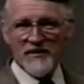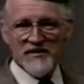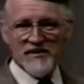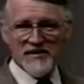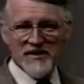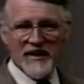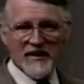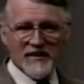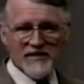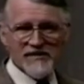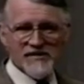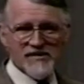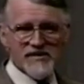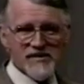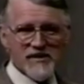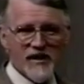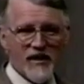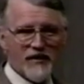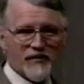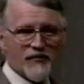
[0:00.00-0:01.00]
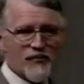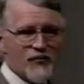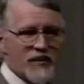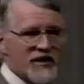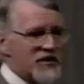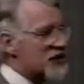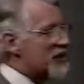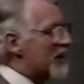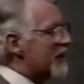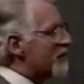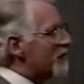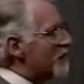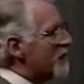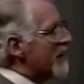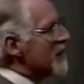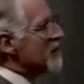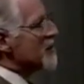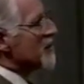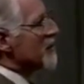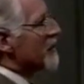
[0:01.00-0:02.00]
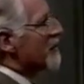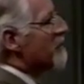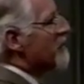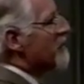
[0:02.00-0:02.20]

the texts on regeneration or